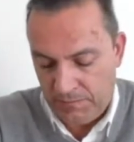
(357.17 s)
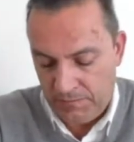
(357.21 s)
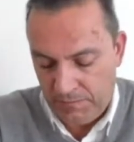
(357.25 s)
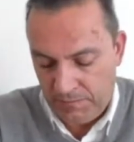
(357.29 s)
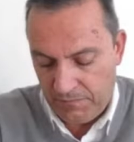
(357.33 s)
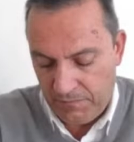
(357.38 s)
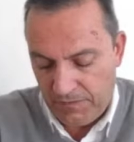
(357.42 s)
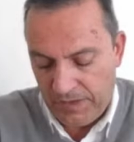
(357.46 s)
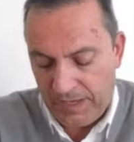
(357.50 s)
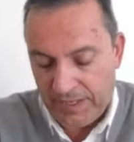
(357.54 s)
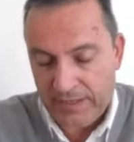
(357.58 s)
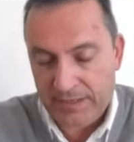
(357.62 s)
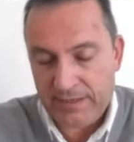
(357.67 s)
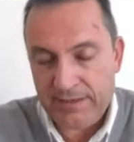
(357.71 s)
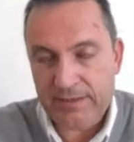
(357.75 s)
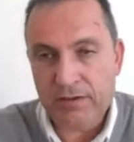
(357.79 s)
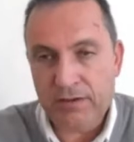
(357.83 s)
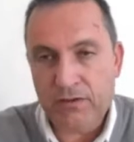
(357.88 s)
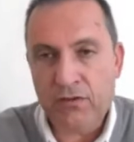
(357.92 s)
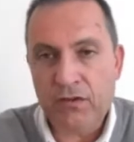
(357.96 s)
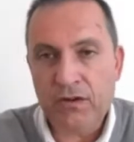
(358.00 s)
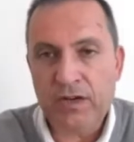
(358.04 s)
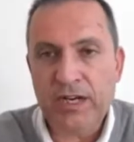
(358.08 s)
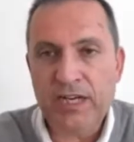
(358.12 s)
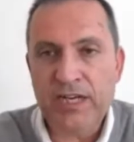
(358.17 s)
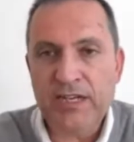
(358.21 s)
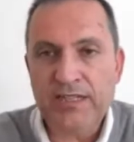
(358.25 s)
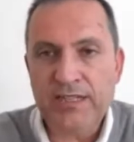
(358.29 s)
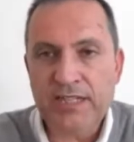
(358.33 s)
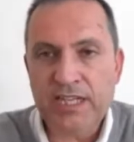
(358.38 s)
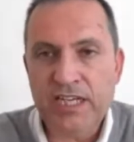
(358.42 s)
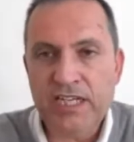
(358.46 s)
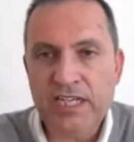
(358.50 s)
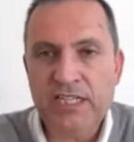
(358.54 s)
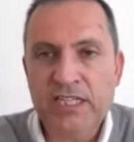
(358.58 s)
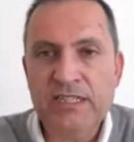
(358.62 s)
vet
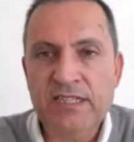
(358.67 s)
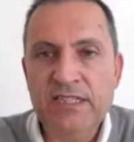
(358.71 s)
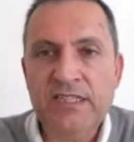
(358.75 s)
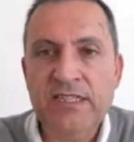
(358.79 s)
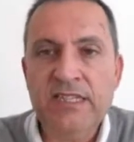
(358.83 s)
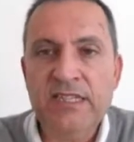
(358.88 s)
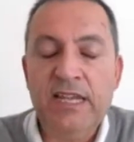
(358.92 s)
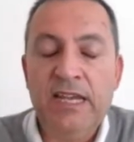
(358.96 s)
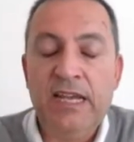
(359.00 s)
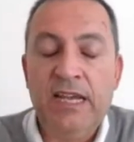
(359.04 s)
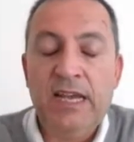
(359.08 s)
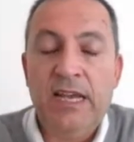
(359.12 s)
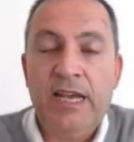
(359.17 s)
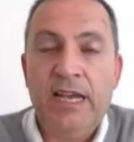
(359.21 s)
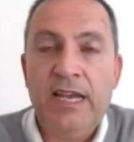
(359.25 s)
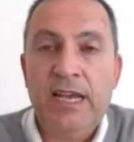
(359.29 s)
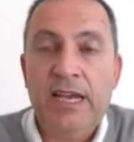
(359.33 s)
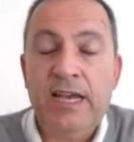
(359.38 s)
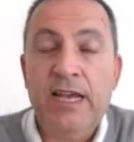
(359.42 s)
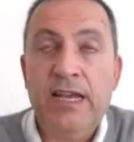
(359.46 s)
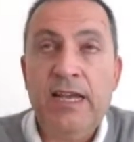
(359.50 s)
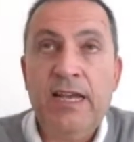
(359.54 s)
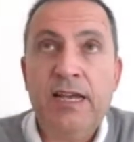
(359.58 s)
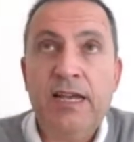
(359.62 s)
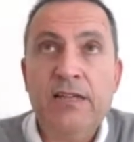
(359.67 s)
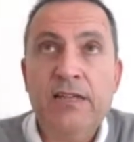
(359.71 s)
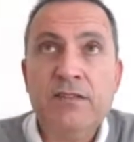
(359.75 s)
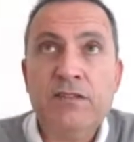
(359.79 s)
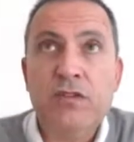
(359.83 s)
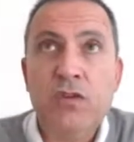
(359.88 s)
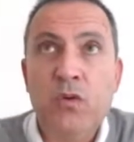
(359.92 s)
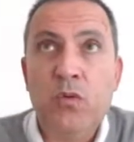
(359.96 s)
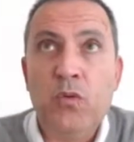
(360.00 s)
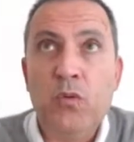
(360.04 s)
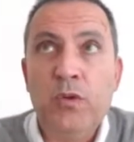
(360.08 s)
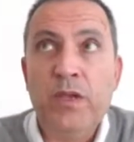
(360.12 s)
organizations.
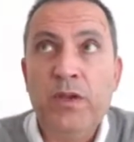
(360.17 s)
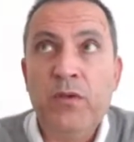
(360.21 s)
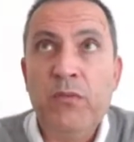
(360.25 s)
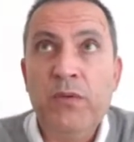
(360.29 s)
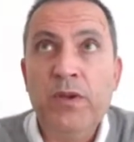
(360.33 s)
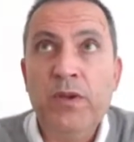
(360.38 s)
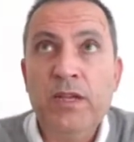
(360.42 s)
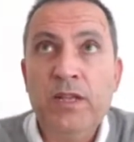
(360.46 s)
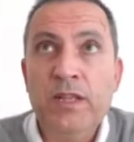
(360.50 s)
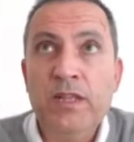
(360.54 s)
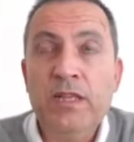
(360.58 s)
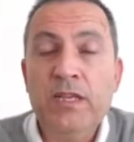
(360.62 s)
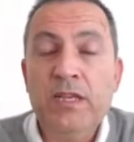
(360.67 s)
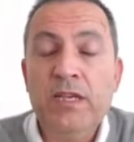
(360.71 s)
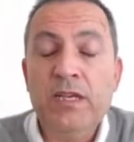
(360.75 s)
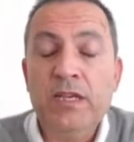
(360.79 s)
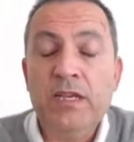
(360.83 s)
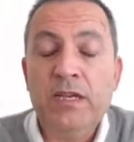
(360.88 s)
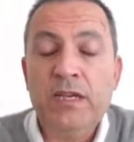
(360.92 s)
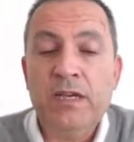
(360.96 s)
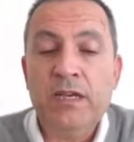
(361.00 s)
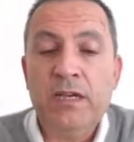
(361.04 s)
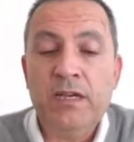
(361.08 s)
So we really